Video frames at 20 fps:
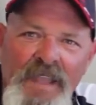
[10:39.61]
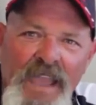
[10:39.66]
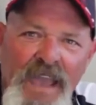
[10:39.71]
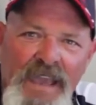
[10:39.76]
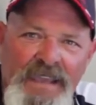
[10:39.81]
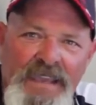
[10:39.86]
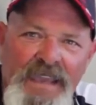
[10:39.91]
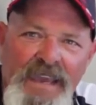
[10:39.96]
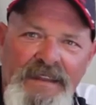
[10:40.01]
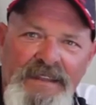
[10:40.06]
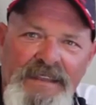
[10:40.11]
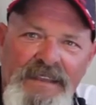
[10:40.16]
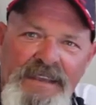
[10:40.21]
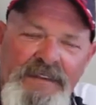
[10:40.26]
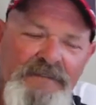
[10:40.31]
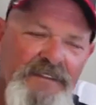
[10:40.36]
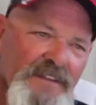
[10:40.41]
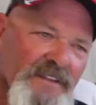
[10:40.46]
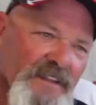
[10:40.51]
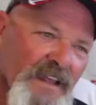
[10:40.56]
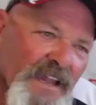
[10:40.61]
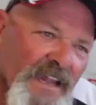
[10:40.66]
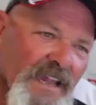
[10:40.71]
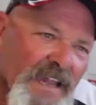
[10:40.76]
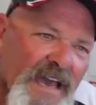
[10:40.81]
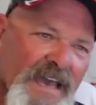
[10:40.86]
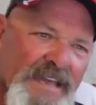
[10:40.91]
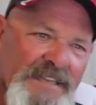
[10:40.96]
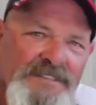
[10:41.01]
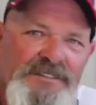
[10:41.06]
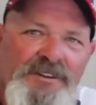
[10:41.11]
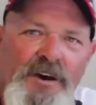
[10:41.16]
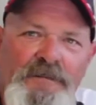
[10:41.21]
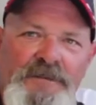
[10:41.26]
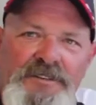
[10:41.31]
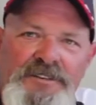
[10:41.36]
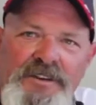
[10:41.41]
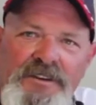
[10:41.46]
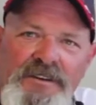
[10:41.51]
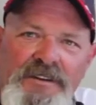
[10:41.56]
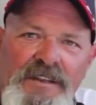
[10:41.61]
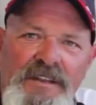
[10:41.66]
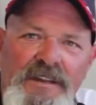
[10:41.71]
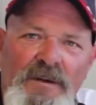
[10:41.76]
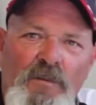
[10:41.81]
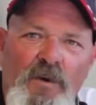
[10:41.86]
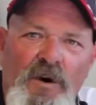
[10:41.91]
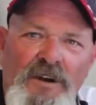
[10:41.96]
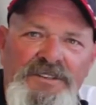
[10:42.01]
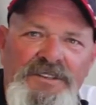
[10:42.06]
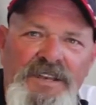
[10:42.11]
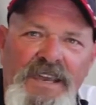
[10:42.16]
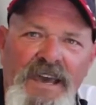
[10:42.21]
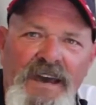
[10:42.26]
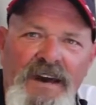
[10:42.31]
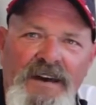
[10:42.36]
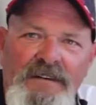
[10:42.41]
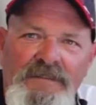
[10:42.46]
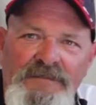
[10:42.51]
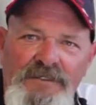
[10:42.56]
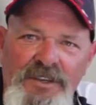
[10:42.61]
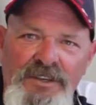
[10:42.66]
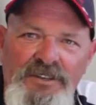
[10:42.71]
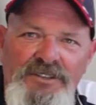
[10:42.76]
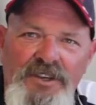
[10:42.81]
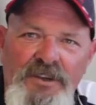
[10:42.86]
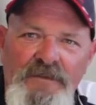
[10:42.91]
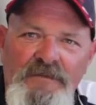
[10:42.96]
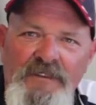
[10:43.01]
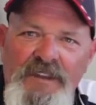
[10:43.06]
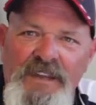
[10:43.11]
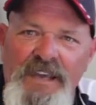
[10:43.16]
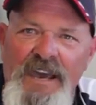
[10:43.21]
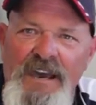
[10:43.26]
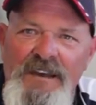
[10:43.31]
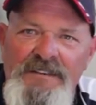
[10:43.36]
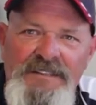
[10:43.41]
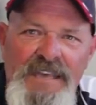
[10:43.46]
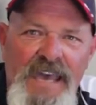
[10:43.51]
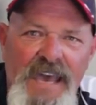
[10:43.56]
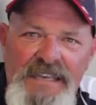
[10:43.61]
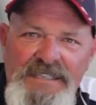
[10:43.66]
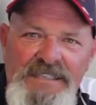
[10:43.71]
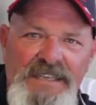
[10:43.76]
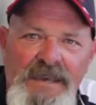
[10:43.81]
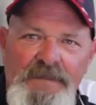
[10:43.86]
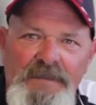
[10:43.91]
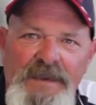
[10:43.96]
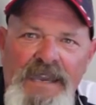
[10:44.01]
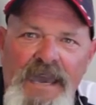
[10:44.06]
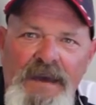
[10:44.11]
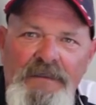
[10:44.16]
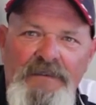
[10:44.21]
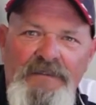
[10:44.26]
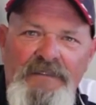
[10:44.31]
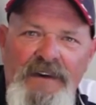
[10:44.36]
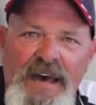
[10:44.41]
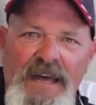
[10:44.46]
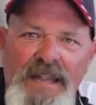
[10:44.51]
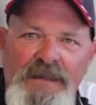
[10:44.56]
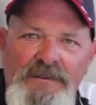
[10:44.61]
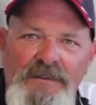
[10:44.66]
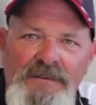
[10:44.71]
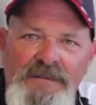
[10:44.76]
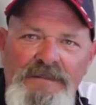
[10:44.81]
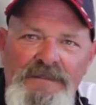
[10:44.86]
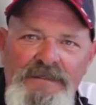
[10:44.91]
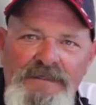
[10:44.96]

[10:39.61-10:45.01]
and get given the latest opportunity to watch our YouTube videos as they become available.